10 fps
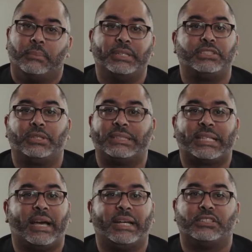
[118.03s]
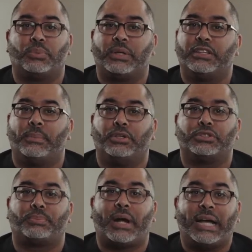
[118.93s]
Prince George's County is one of the
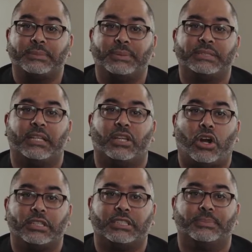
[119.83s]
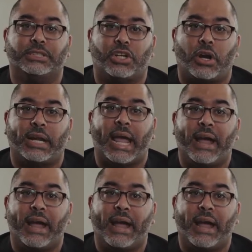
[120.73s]
most prosperous and largest majority